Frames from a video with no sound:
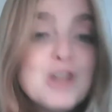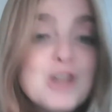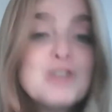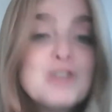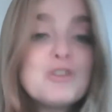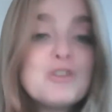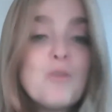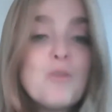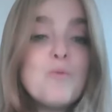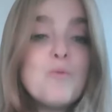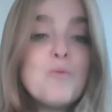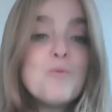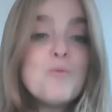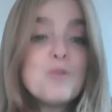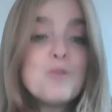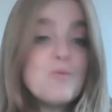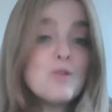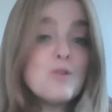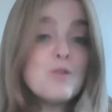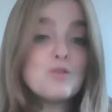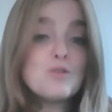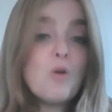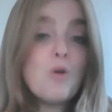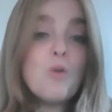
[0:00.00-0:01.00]
So we're,
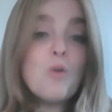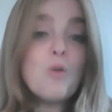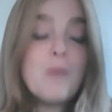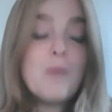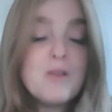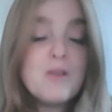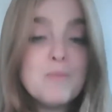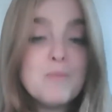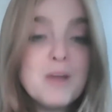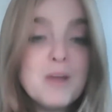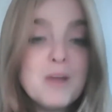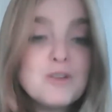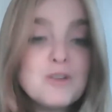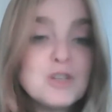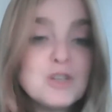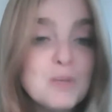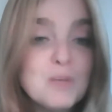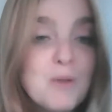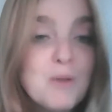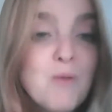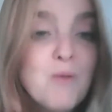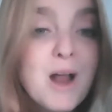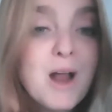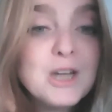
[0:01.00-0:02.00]
we're told by the Medrash
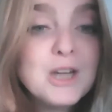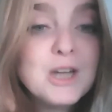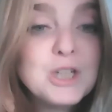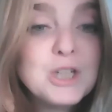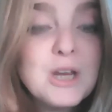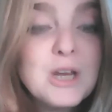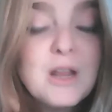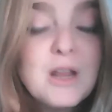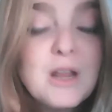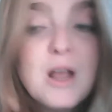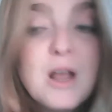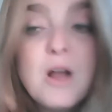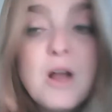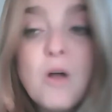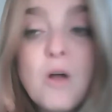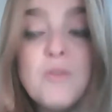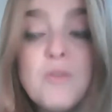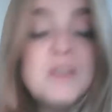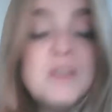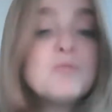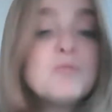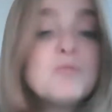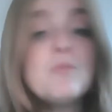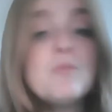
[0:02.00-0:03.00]
and Rashi, oh,
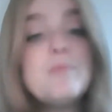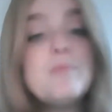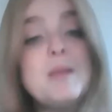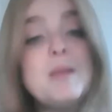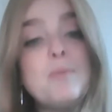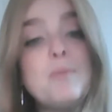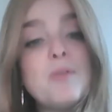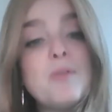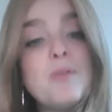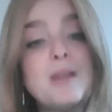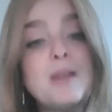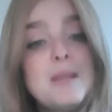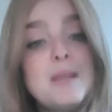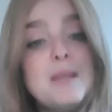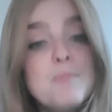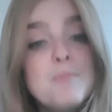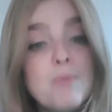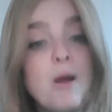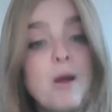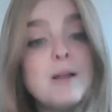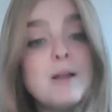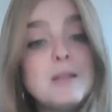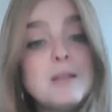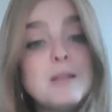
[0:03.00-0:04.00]
these were people that he
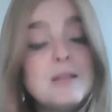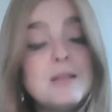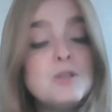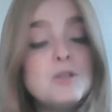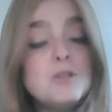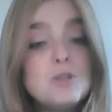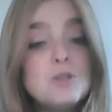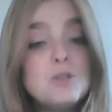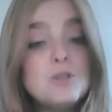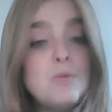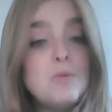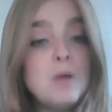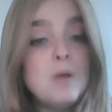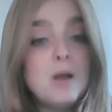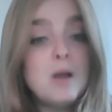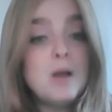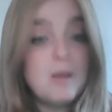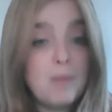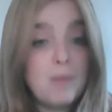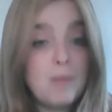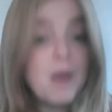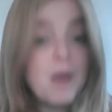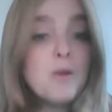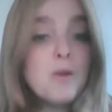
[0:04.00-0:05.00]
brought into
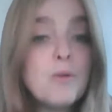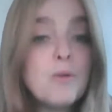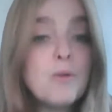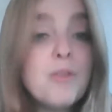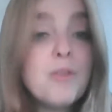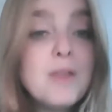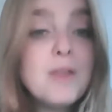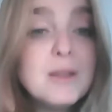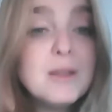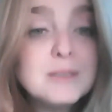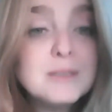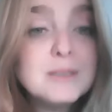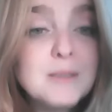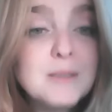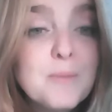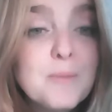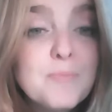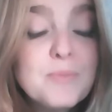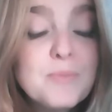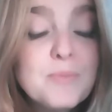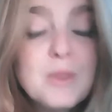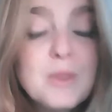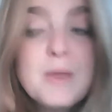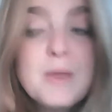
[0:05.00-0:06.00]
monotheism.